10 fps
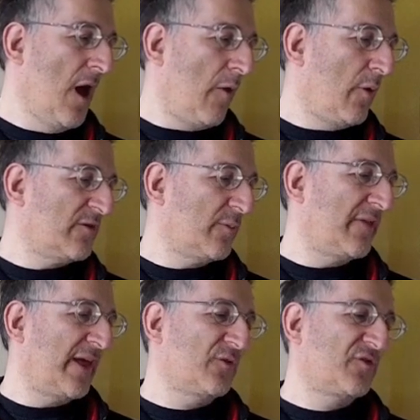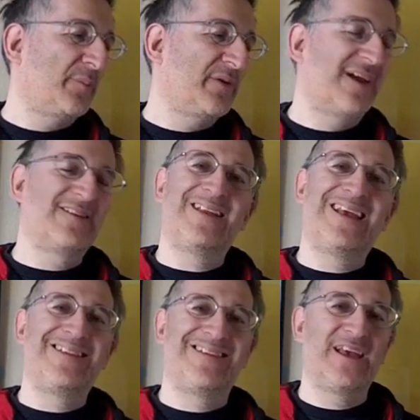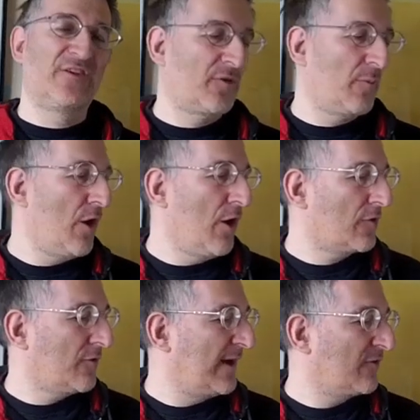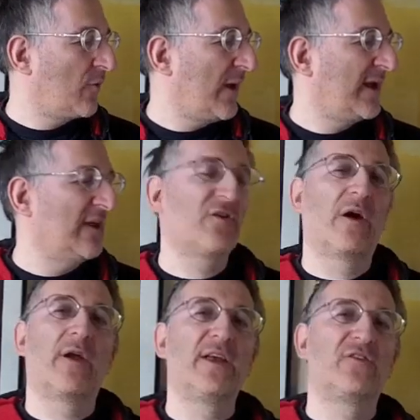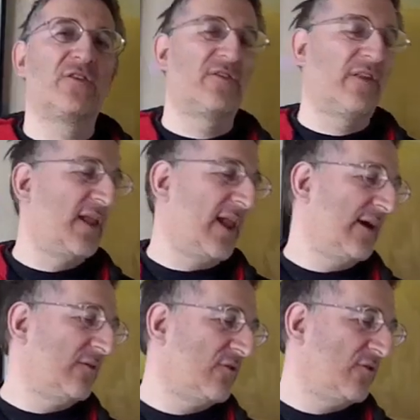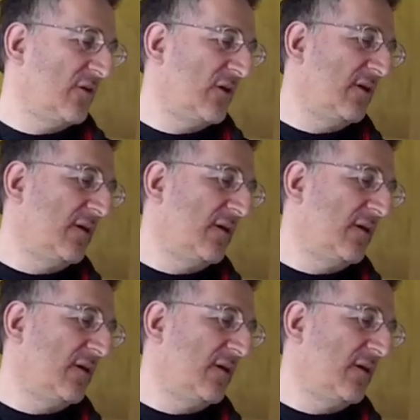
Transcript: I wonder whether they also protected his ears from her ground-quaking gyrations in the lounge.